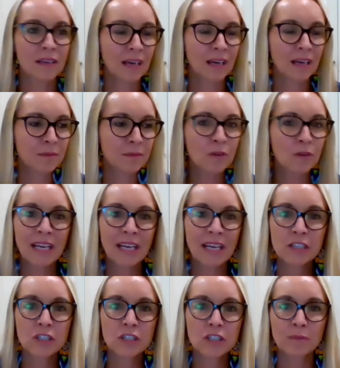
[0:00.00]
a
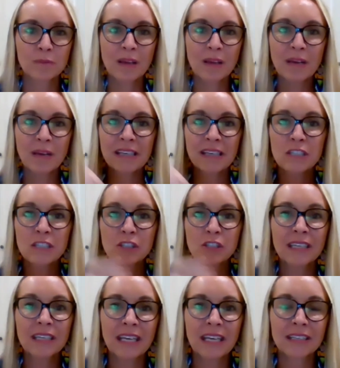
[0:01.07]
relationship. Maybe I need to
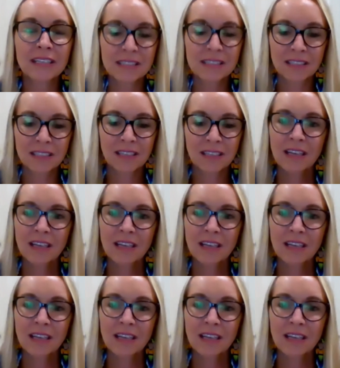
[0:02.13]
connect.